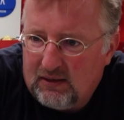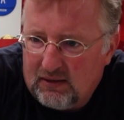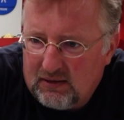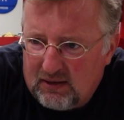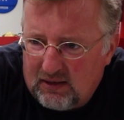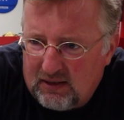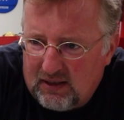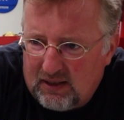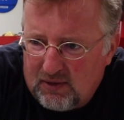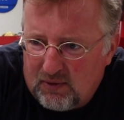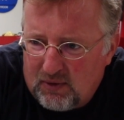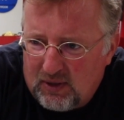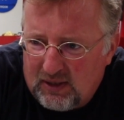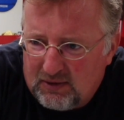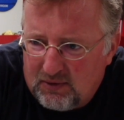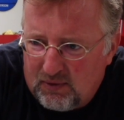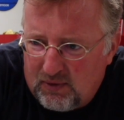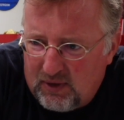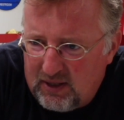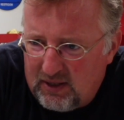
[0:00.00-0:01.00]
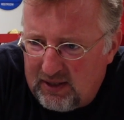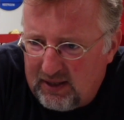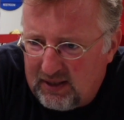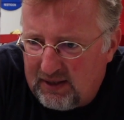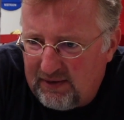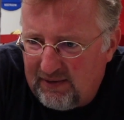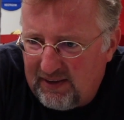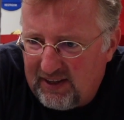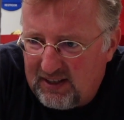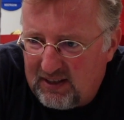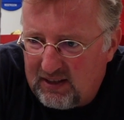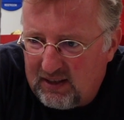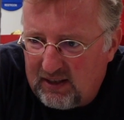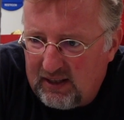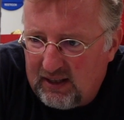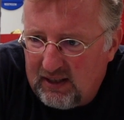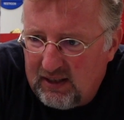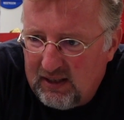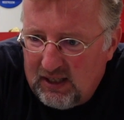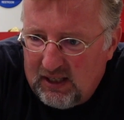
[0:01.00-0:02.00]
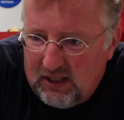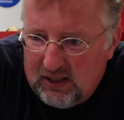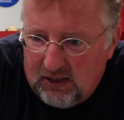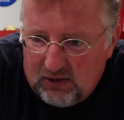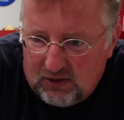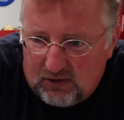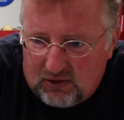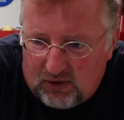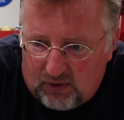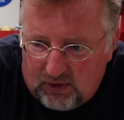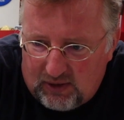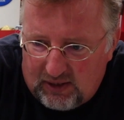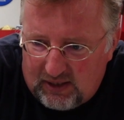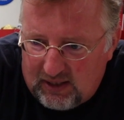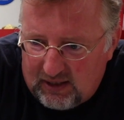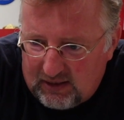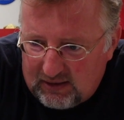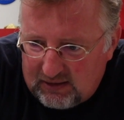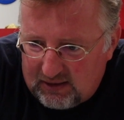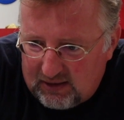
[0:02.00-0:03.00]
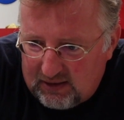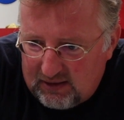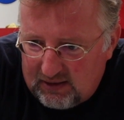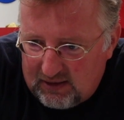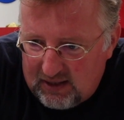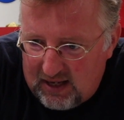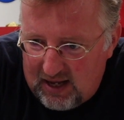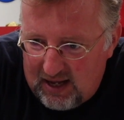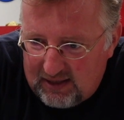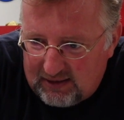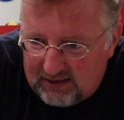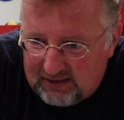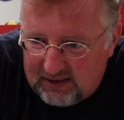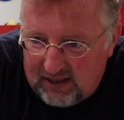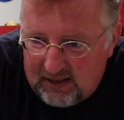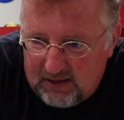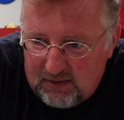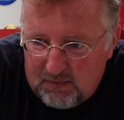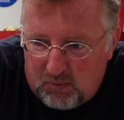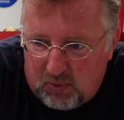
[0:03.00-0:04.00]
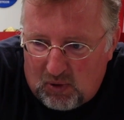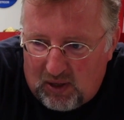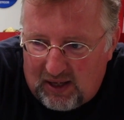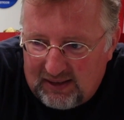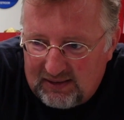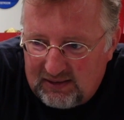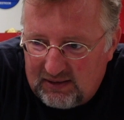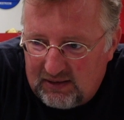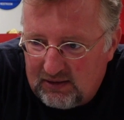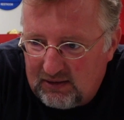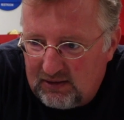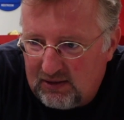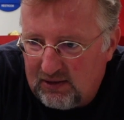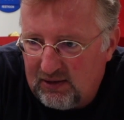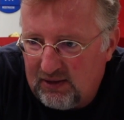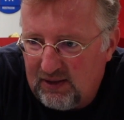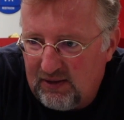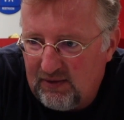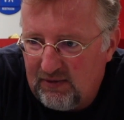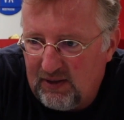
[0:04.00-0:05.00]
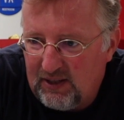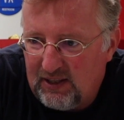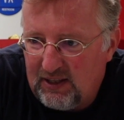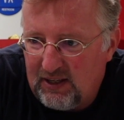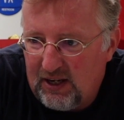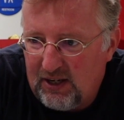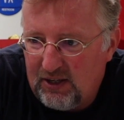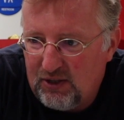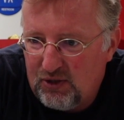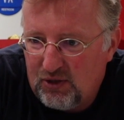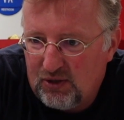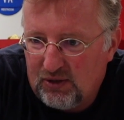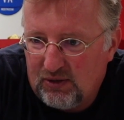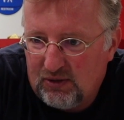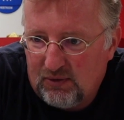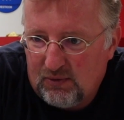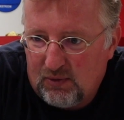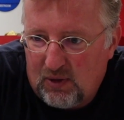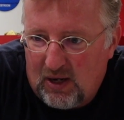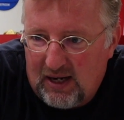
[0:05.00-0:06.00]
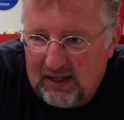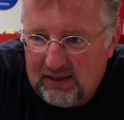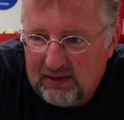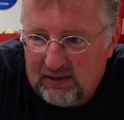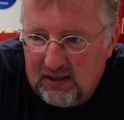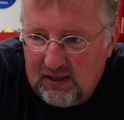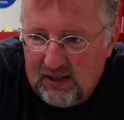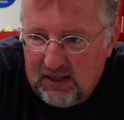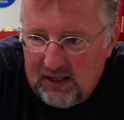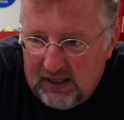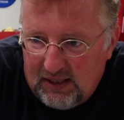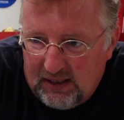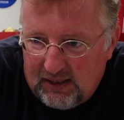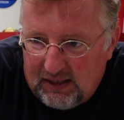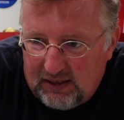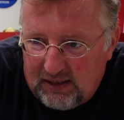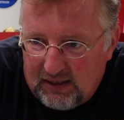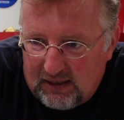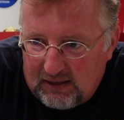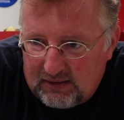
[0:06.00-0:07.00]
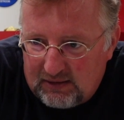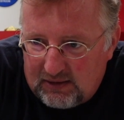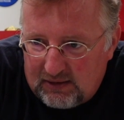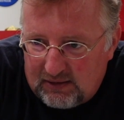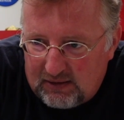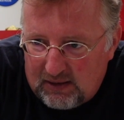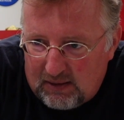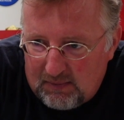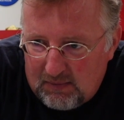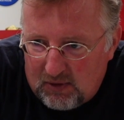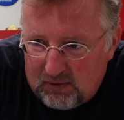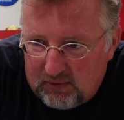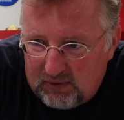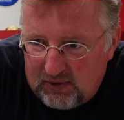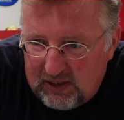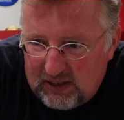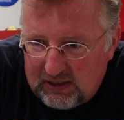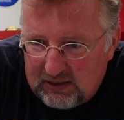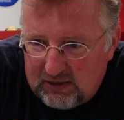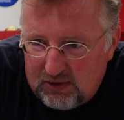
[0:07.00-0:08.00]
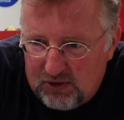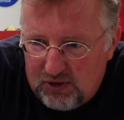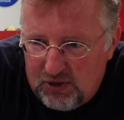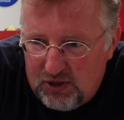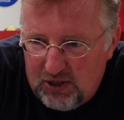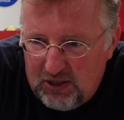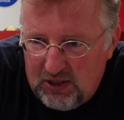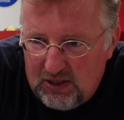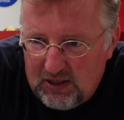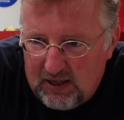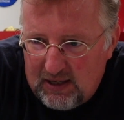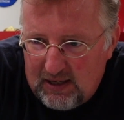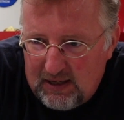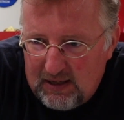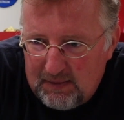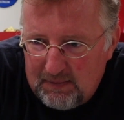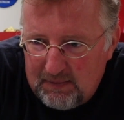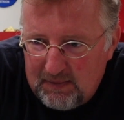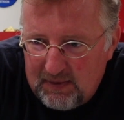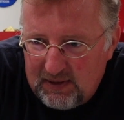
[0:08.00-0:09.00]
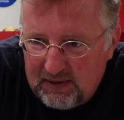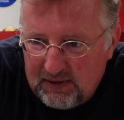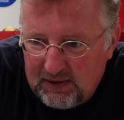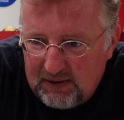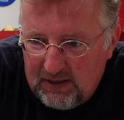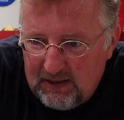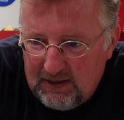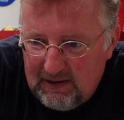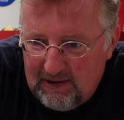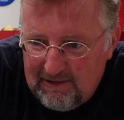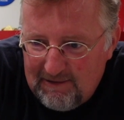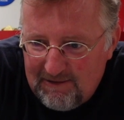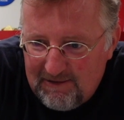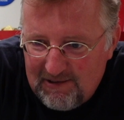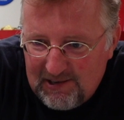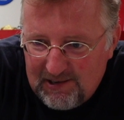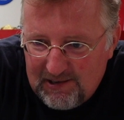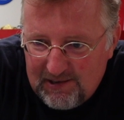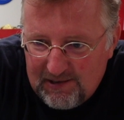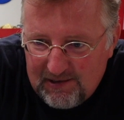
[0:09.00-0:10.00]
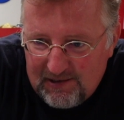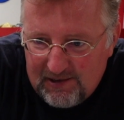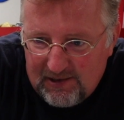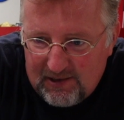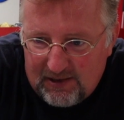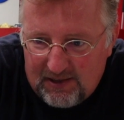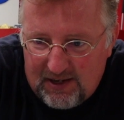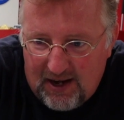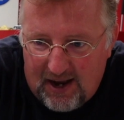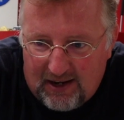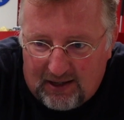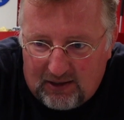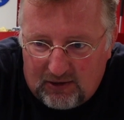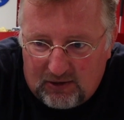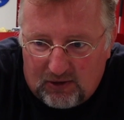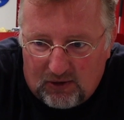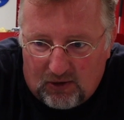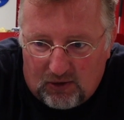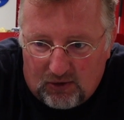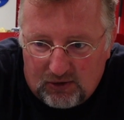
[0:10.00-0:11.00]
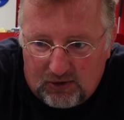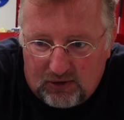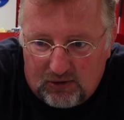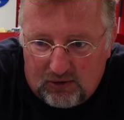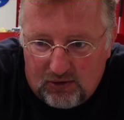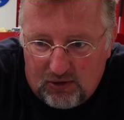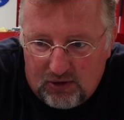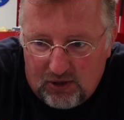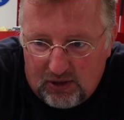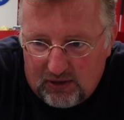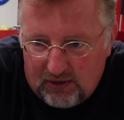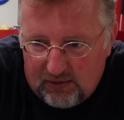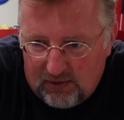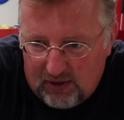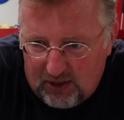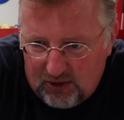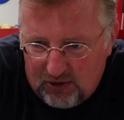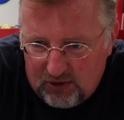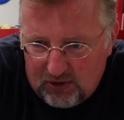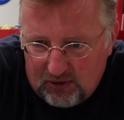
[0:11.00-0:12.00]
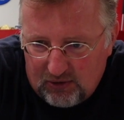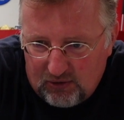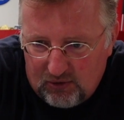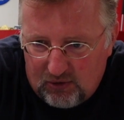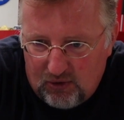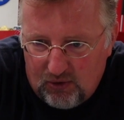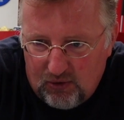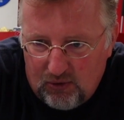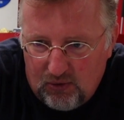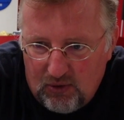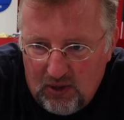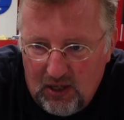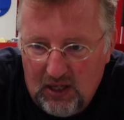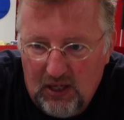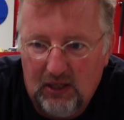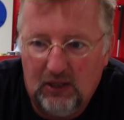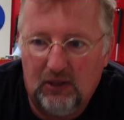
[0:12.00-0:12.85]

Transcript: And then I read really quickly, so it has a SN Plus certification, right? It has some of the GM, even the Dexos Generation 2.